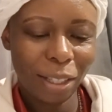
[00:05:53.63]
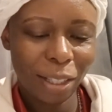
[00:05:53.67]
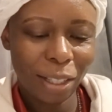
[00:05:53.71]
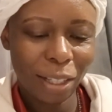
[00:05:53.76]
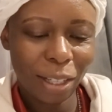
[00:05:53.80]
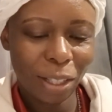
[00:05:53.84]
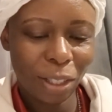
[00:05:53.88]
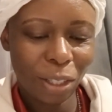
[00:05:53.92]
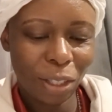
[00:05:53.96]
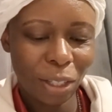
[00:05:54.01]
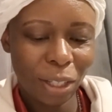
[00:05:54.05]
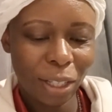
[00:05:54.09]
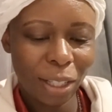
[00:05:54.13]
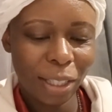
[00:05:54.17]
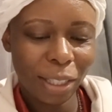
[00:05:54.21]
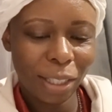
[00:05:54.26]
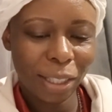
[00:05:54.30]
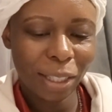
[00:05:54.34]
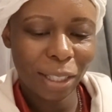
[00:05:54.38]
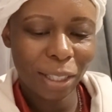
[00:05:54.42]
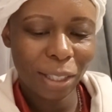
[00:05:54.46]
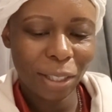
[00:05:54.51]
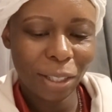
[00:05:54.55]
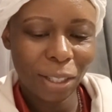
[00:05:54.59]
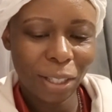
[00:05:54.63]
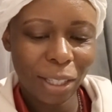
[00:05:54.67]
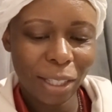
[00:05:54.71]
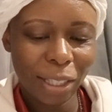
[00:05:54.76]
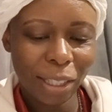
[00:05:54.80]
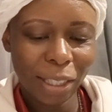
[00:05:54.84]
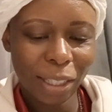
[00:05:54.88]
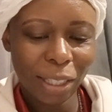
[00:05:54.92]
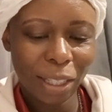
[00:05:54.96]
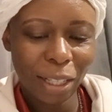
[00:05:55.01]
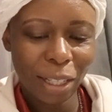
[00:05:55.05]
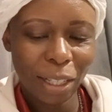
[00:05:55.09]
it turns
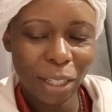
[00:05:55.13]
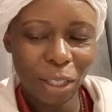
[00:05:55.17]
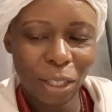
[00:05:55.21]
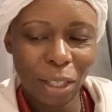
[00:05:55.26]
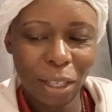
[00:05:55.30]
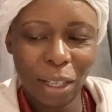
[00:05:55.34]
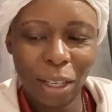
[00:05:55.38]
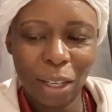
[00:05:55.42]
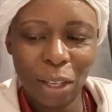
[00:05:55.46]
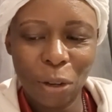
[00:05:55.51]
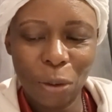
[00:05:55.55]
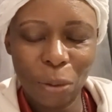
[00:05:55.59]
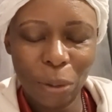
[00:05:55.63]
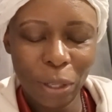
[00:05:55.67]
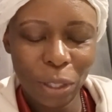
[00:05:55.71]
turns uh, you know